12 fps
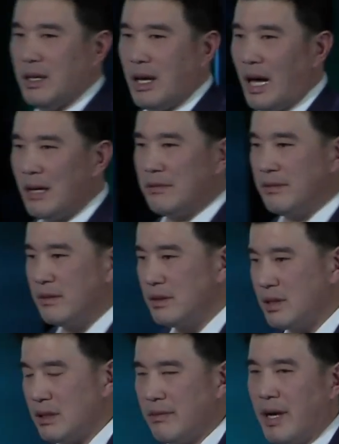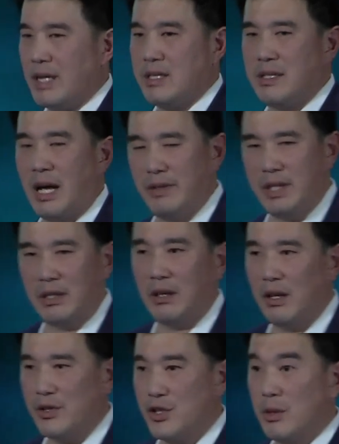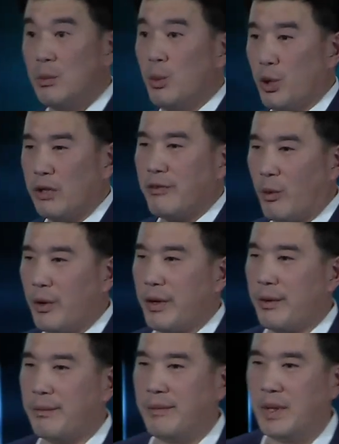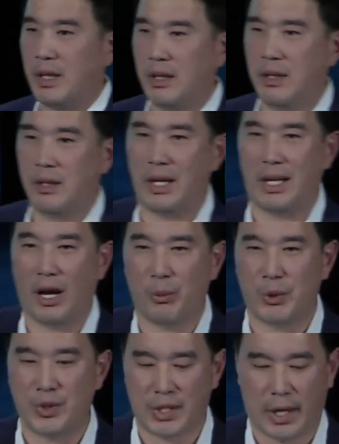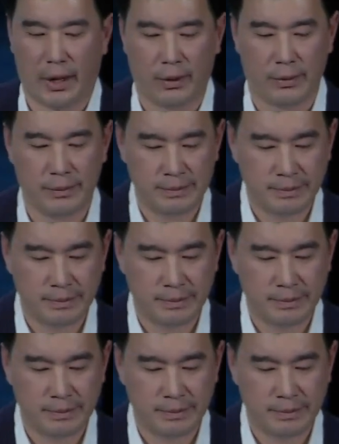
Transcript: Have the devices, have the technology work for you and help you scale.